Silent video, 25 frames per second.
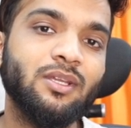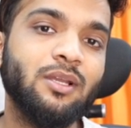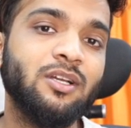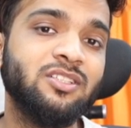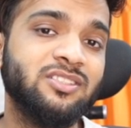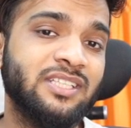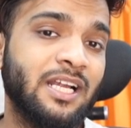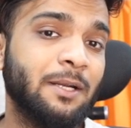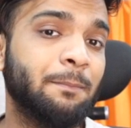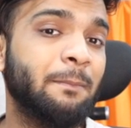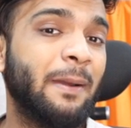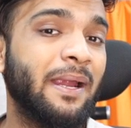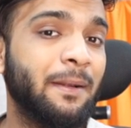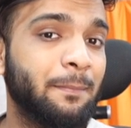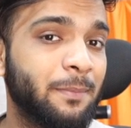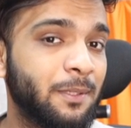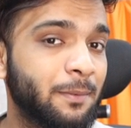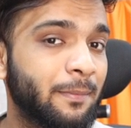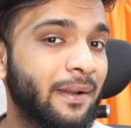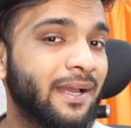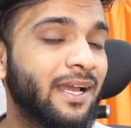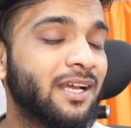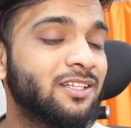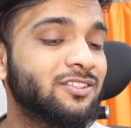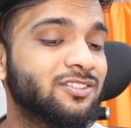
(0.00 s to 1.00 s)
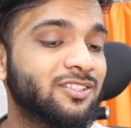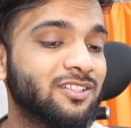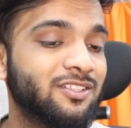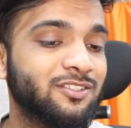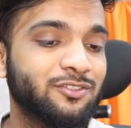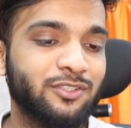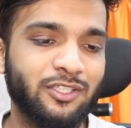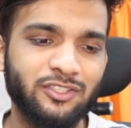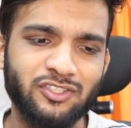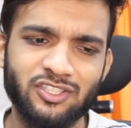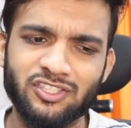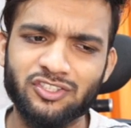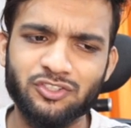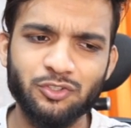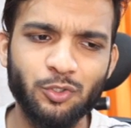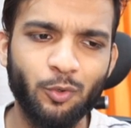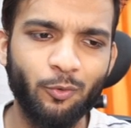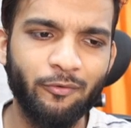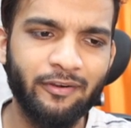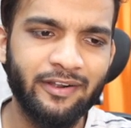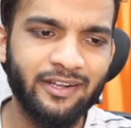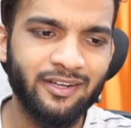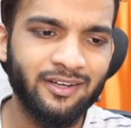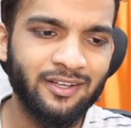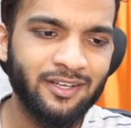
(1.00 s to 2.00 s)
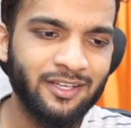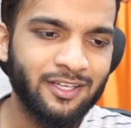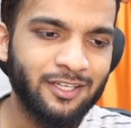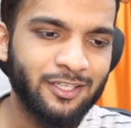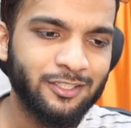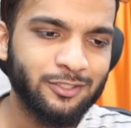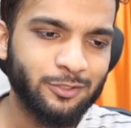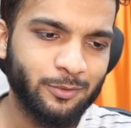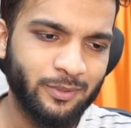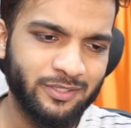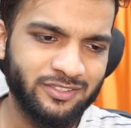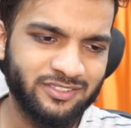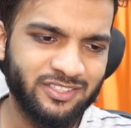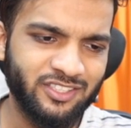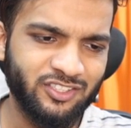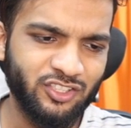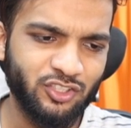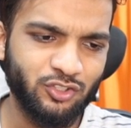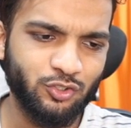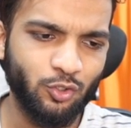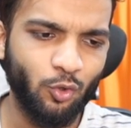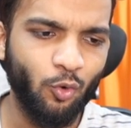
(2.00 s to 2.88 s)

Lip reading: That might be my answer. So I just store it. So once this is